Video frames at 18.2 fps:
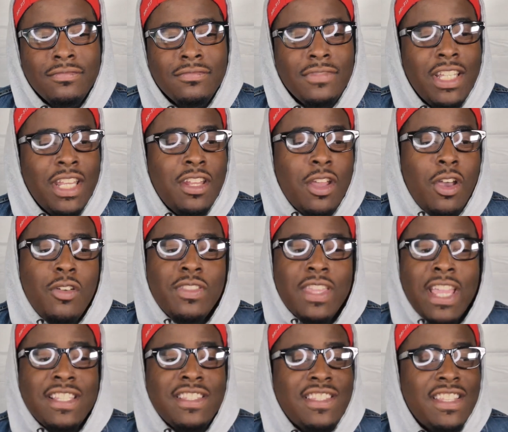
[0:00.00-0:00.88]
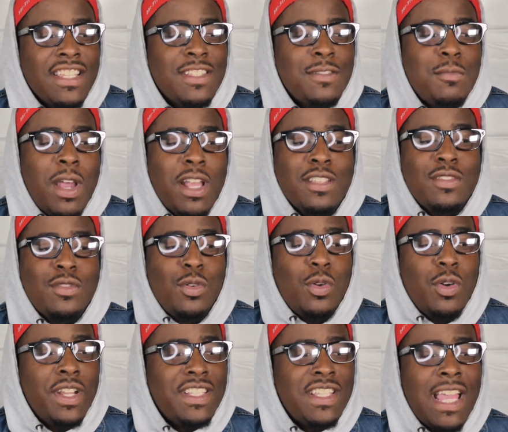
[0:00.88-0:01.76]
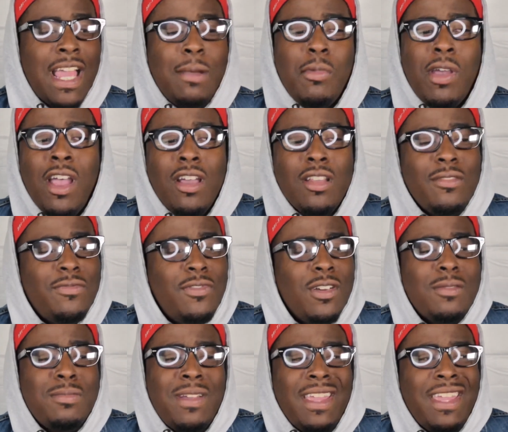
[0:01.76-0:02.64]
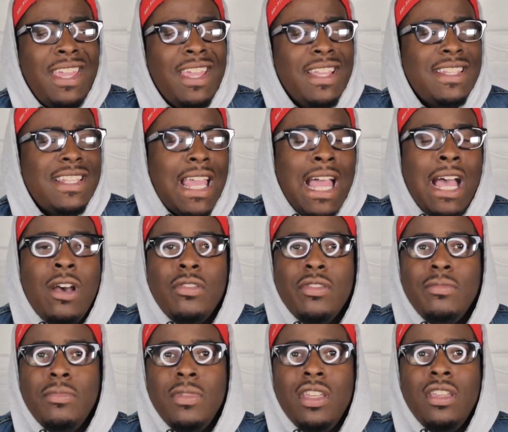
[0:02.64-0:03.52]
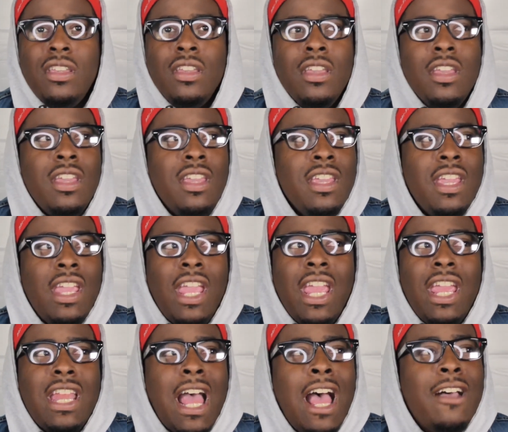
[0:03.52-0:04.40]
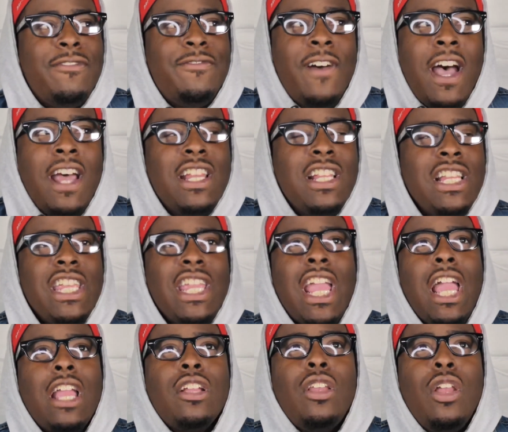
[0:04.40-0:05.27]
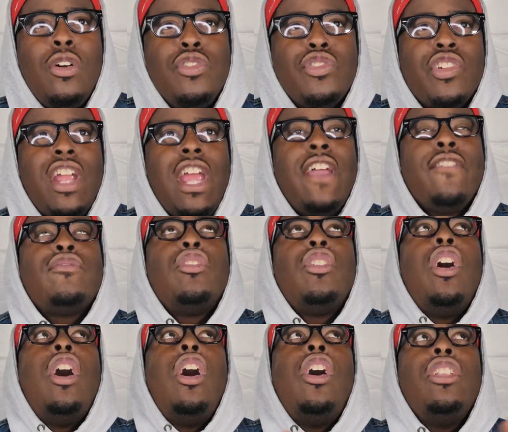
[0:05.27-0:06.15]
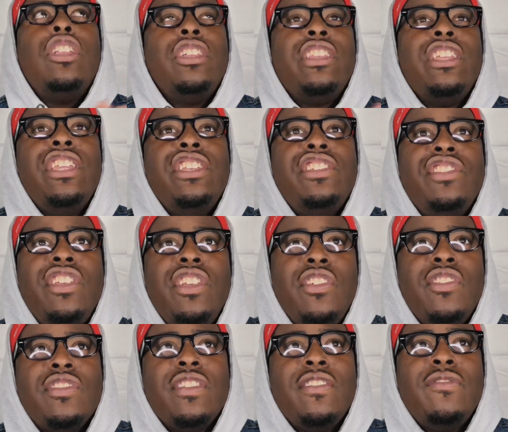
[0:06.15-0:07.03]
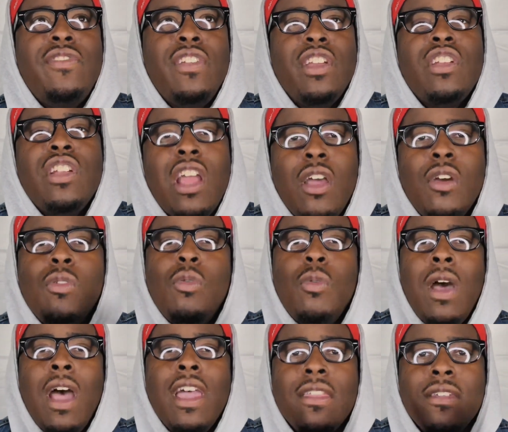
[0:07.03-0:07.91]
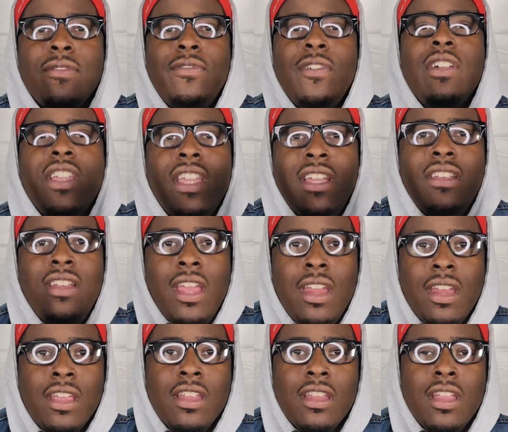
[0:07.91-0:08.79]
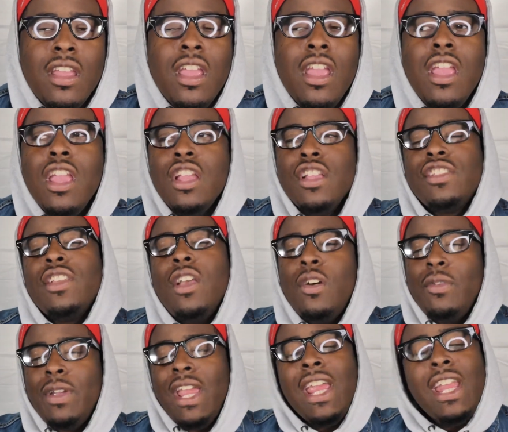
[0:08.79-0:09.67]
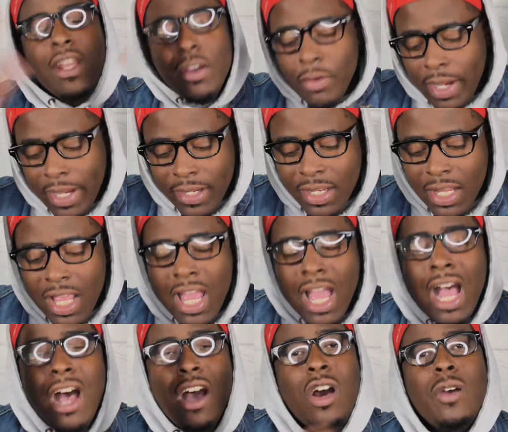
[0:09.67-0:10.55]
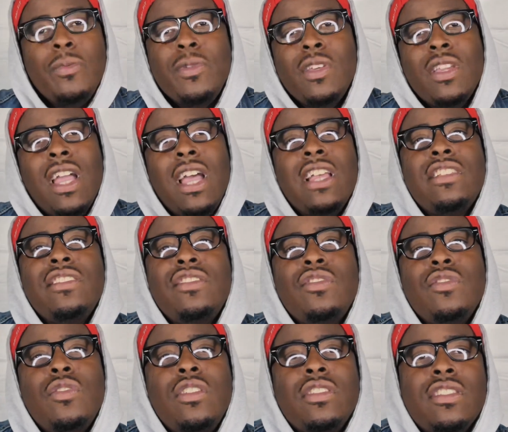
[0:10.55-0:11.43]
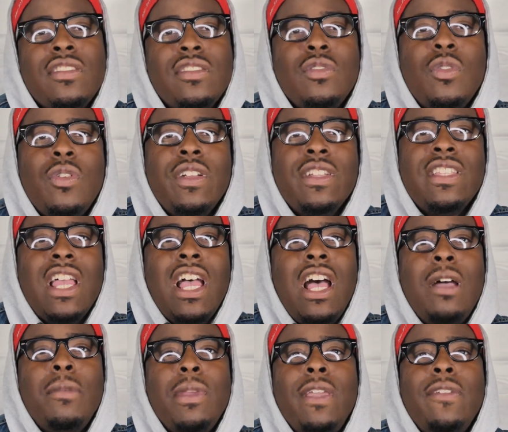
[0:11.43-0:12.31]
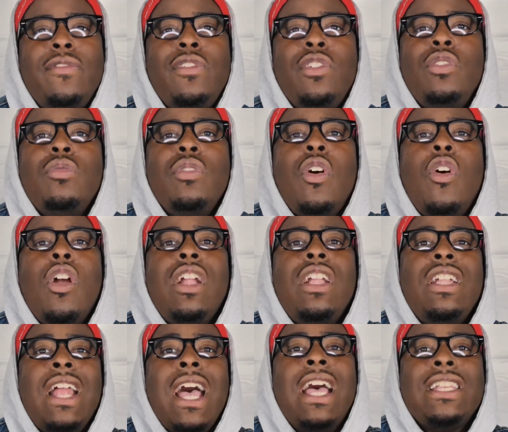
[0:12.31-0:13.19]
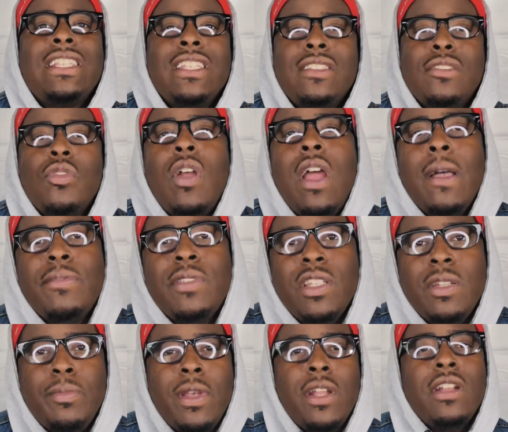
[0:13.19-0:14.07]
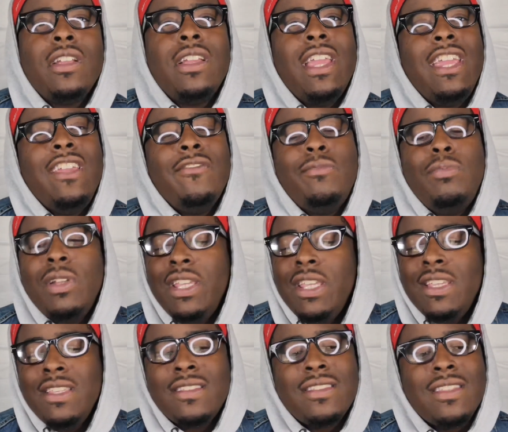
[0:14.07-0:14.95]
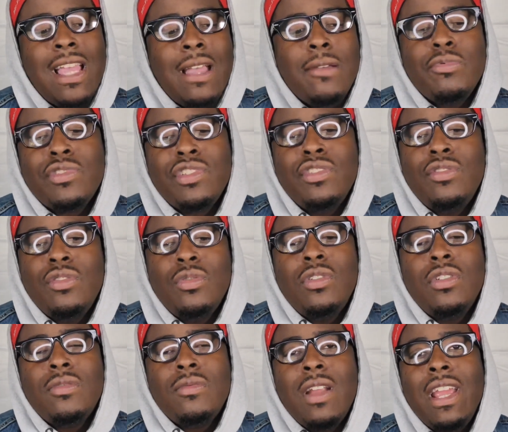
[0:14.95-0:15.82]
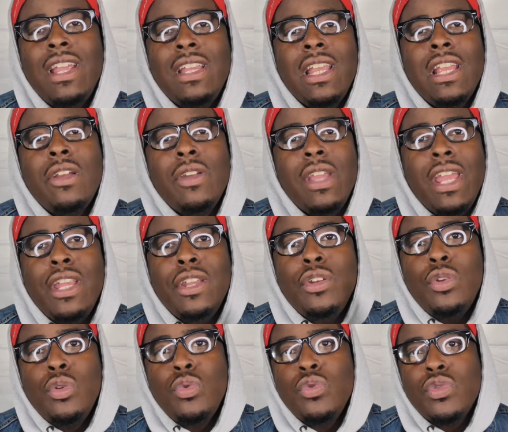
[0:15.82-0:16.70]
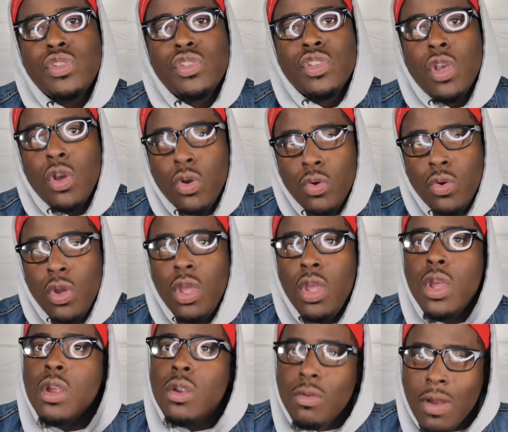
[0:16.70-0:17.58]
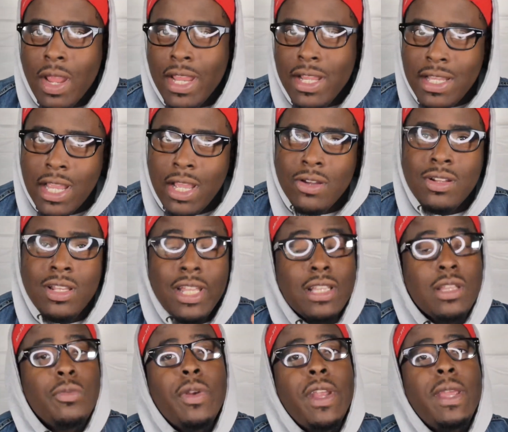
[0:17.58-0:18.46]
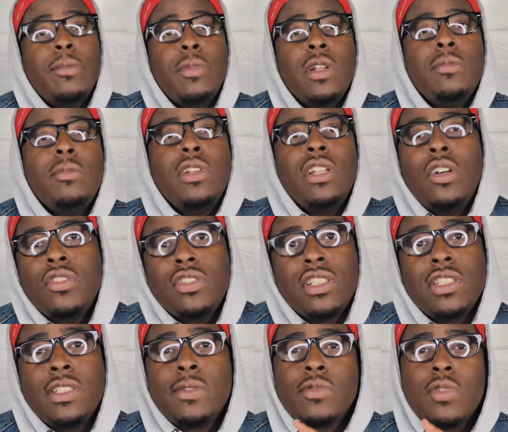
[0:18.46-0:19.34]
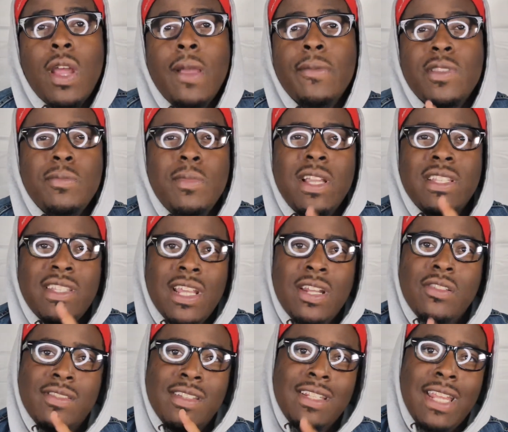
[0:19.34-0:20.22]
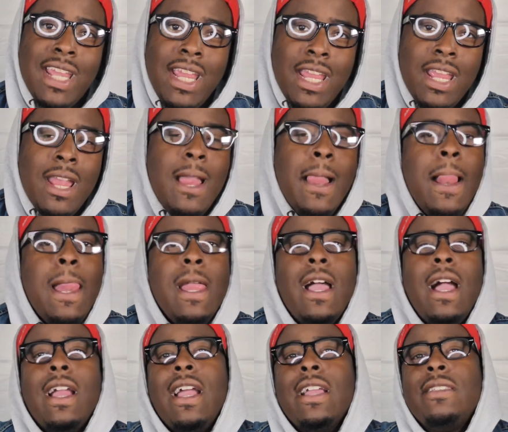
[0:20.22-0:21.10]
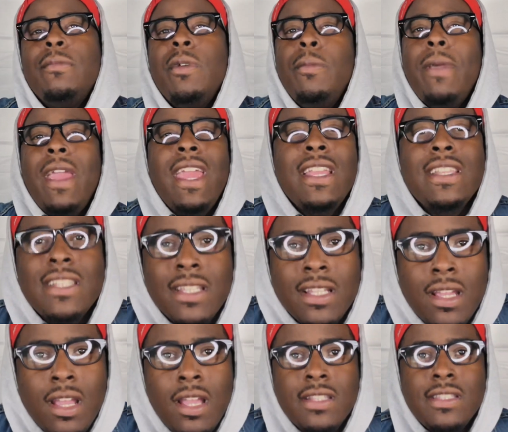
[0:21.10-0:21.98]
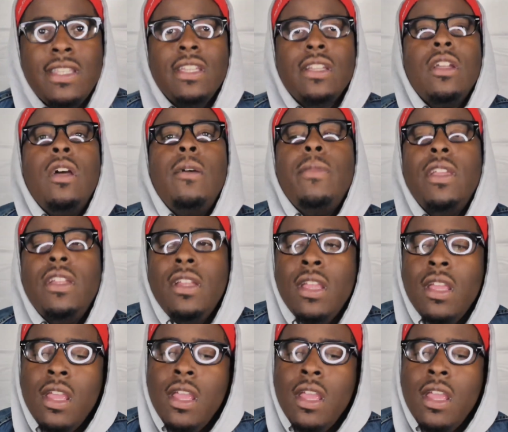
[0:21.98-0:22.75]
you know, that's just my story time on how the fuck my ex outed me, and I finally got closure after all of these years and figured out why the fuck he did it. So anyway, I hope you guys enjoyed the story time. If you are not subscribed to the Bear Cave, please stop what you're doing right now and do so right now. Click the red button below to subscribe to my channel today. I got some amazing content coming.